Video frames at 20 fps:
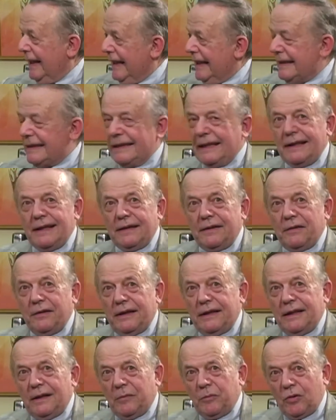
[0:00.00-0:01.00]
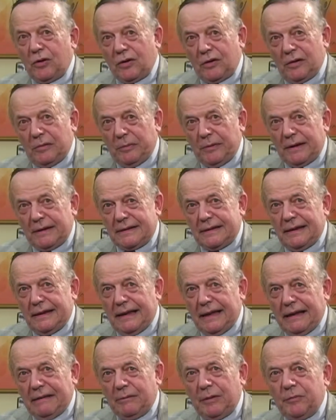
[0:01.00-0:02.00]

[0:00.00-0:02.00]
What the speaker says: is a great deal more complex than that.